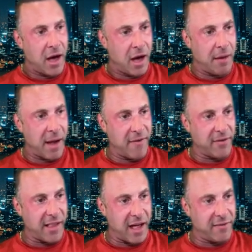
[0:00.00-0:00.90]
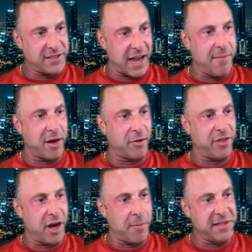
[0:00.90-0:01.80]
Um, I have a lot of Titan
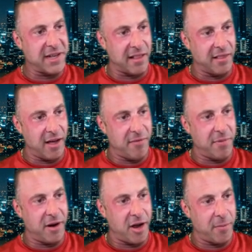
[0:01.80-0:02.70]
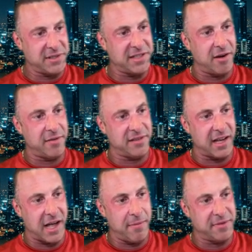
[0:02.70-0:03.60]
Medical therapies that I love, but 100% of the
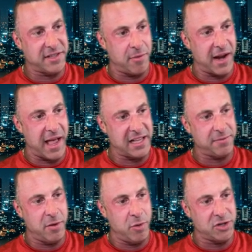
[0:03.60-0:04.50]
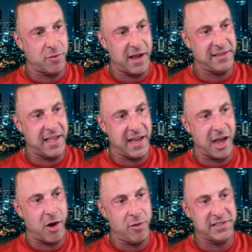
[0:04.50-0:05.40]
time, if someone asks me which one I
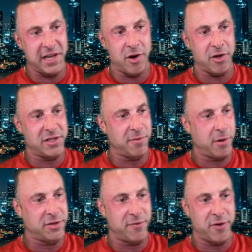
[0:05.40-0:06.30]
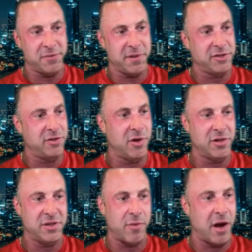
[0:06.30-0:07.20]
take, I always say Hercules Potion first because you
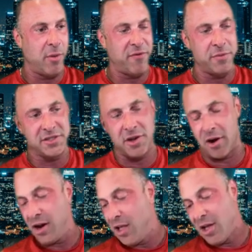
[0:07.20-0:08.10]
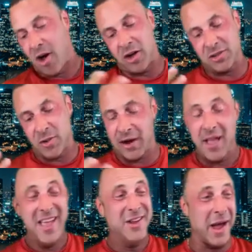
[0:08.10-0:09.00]
notice it right away from the start. Hawk
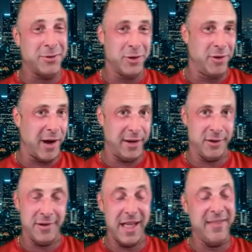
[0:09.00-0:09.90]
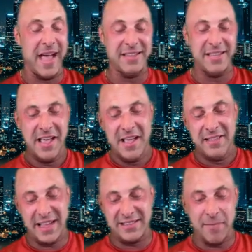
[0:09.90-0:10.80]
Squad, you're absolutely right, dude. And that's
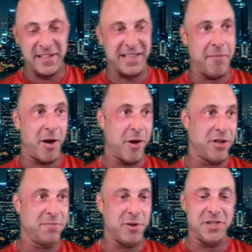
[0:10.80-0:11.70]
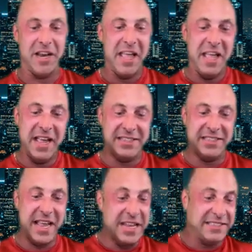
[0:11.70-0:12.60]
that's the best thing about Hercules Potion.
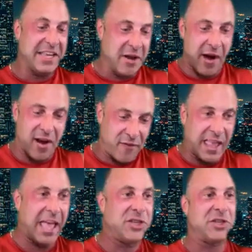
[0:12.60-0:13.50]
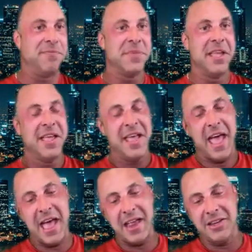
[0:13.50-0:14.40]
It's instant gratification.
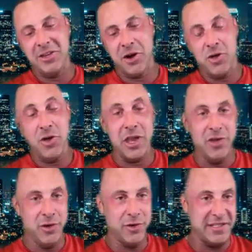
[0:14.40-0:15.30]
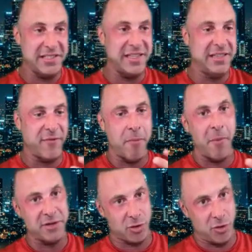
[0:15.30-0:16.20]
And, you know, you can use this in
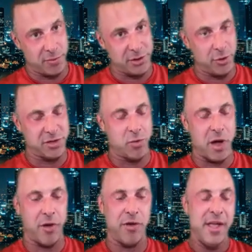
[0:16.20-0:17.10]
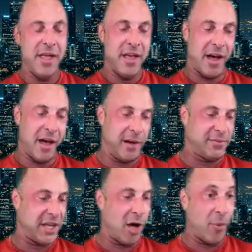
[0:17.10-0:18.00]
different muscle groups too as well
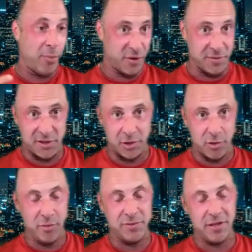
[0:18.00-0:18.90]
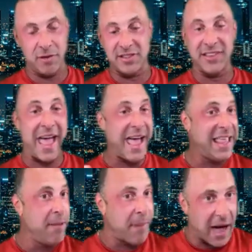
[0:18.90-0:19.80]
um, to help those muscle groups, those
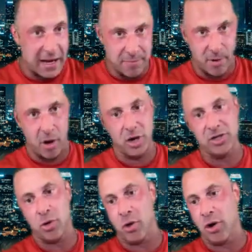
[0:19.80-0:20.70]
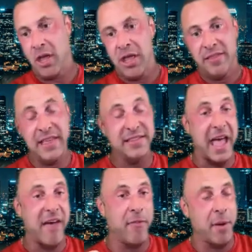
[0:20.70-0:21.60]
lagging body parts, or things
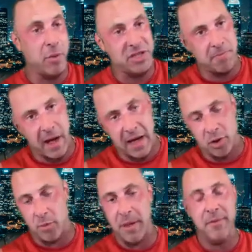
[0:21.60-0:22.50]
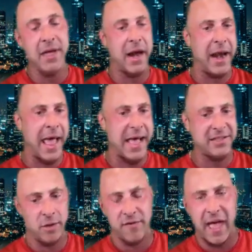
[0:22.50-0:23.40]
that haven't been responded, or maybe you got an
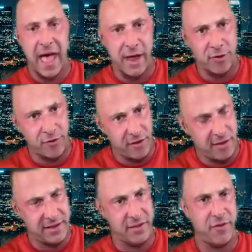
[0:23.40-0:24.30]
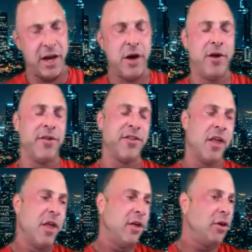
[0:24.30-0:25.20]
accident, you have atrophy in these different areas,
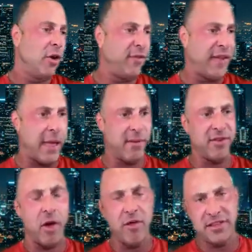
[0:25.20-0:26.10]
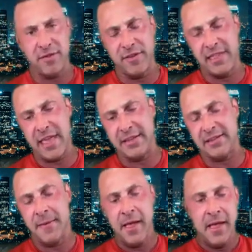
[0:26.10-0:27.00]
nerve damage, all these different
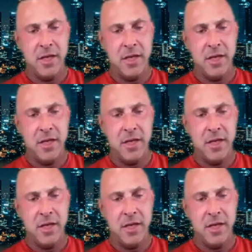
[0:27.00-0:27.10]
things.